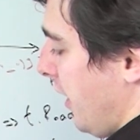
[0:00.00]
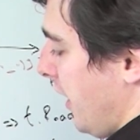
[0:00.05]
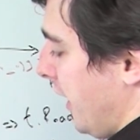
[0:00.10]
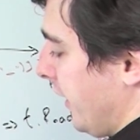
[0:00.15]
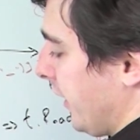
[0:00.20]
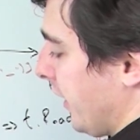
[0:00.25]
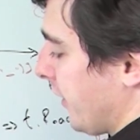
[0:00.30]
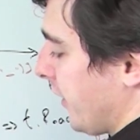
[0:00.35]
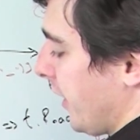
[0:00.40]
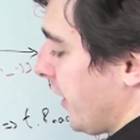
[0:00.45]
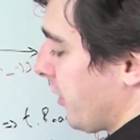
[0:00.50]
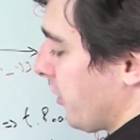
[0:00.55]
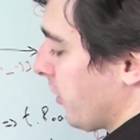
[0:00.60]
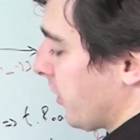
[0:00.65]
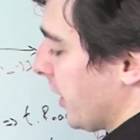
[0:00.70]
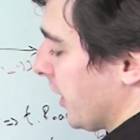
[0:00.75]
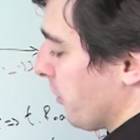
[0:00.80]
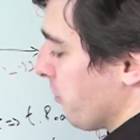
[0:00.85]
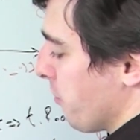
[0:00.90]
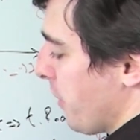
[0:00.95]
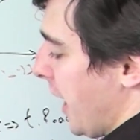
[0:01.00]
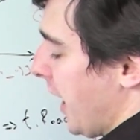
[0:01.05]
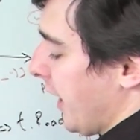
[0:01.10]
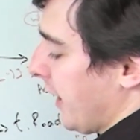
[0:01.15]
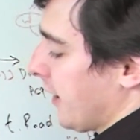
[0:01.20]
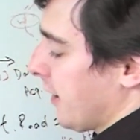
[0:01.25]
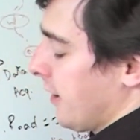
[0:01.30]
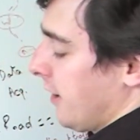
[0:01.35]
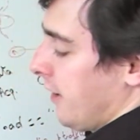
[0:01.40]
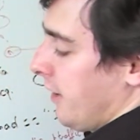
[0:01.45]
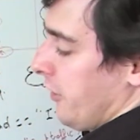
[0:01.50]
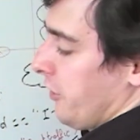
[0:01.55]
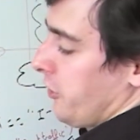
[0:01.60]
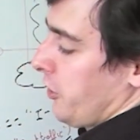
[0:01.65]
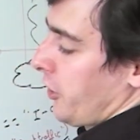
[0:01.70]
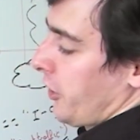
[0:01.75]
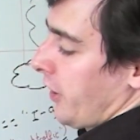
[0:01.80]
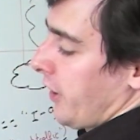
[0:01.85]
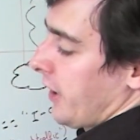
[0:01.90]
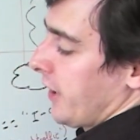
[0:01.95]
And the thing you get back is
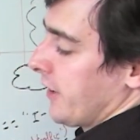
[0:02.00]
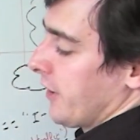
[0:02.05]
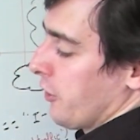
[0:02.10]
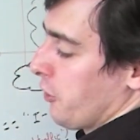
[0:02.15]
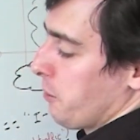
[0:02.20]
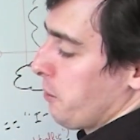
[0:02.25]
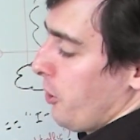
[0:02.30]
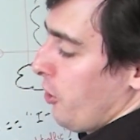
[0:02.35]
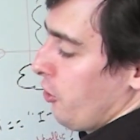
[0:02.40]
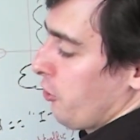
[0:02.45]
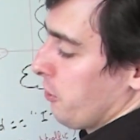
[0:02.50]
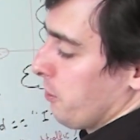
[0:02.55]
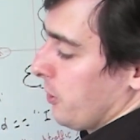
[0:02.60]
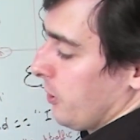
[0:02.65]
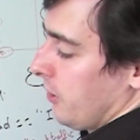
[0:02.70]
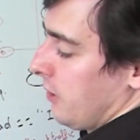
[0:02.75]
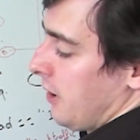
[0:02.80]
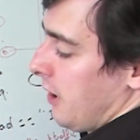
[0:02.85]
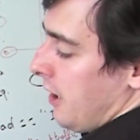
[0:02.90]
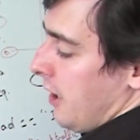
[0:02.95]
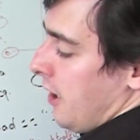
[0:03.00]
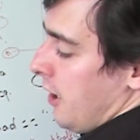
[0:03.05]
not an IDisposable,